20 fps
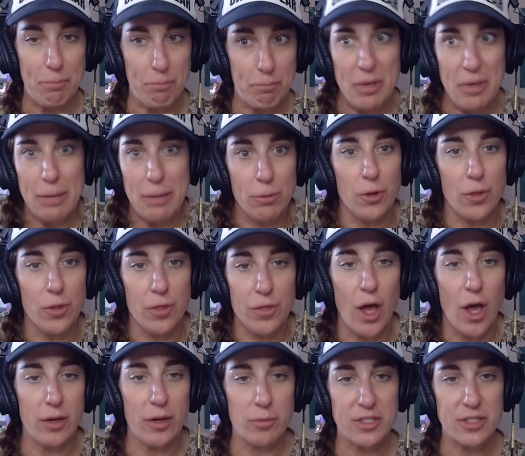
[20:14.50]
People
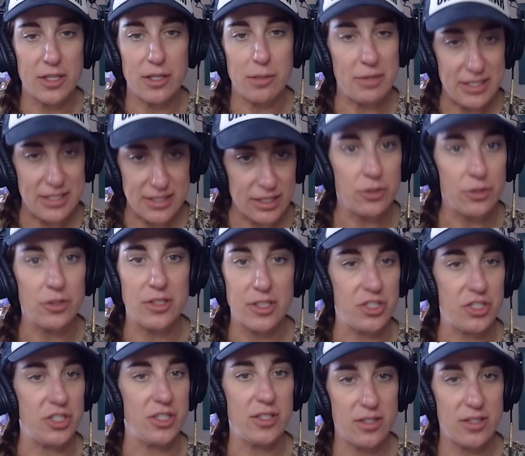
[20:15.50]
thought it was going to be single
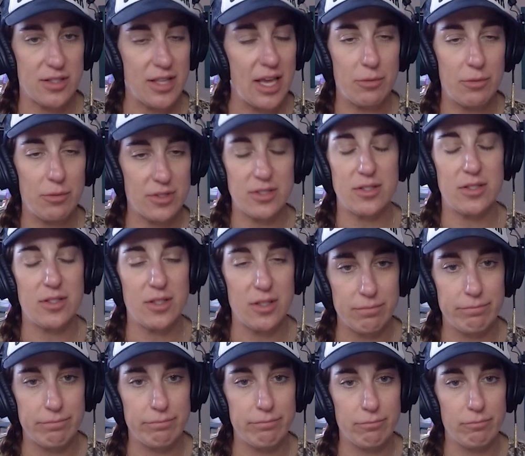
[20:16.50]
digits. That was
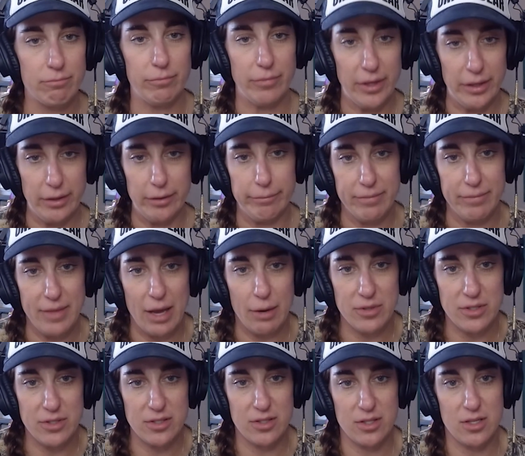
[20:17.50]

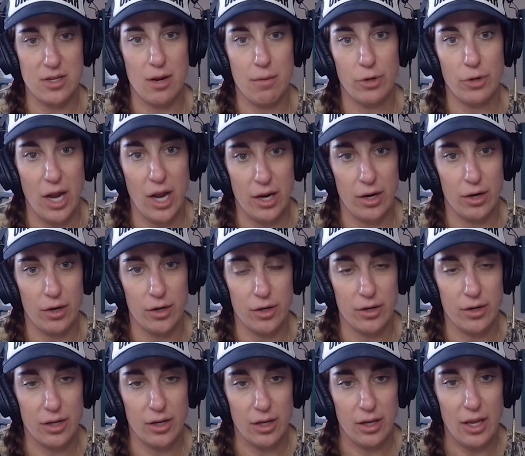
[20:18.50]
the number I
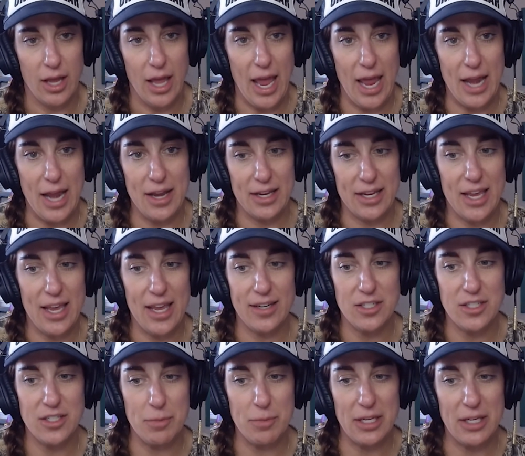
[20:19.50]
heard. And
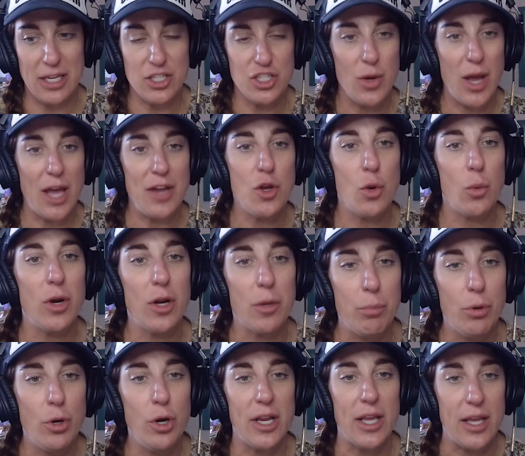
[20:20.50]
again, it's because you had nowhere to
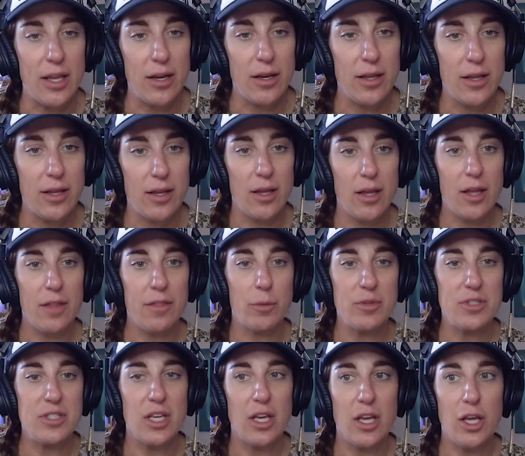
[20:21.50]
put it.
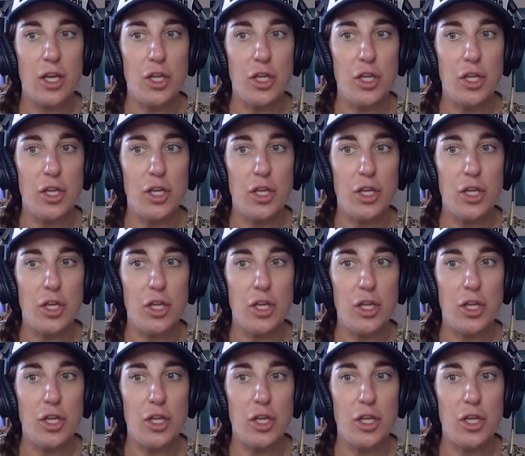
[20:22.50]
There was